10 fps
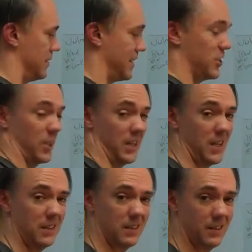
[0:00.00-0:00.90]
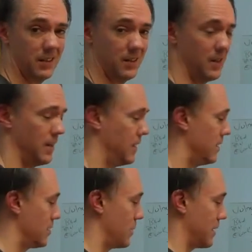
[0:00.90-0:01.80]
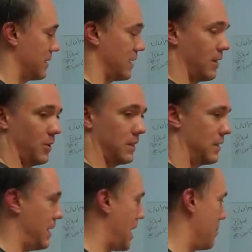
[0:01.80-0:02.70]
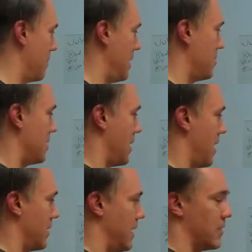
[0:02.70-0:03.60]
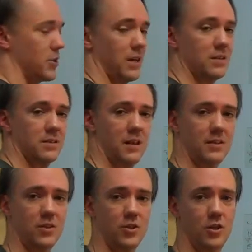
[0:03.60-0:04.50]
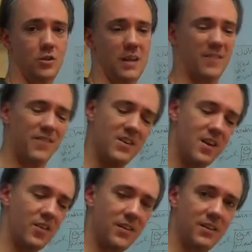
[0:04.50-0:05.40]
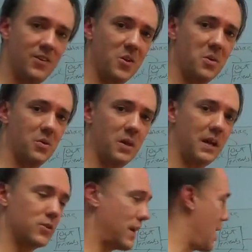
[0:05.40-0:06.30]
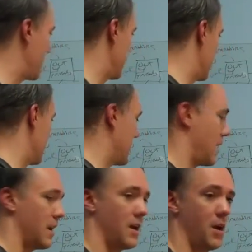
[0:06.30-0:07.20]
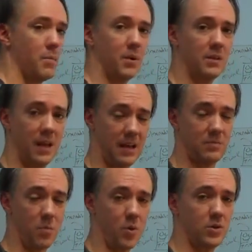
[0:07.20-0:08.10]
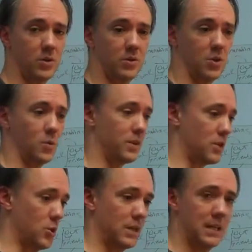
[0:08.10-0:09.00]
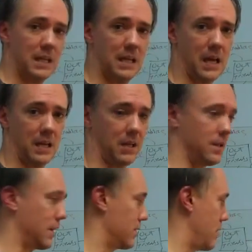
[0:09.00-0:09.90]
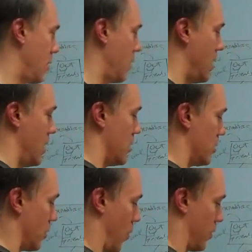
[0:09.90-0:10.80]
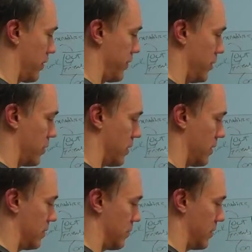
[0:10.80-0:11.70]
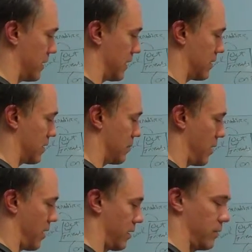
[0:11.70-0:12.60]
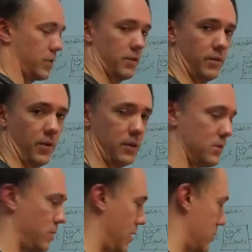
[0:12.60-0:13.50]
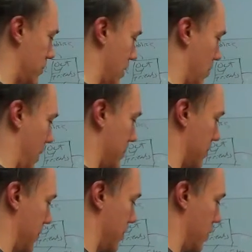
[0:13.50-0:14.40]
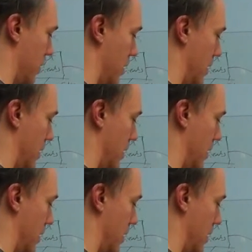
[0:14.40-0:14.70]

did you eat? So we can take a look at that. Maybe on edge and the jitters have nothing to do with what actually happened this day, but it has more so to do with you didn't eat anything. So you could order food when you get to the bar with your friends, right? So you can grab some food.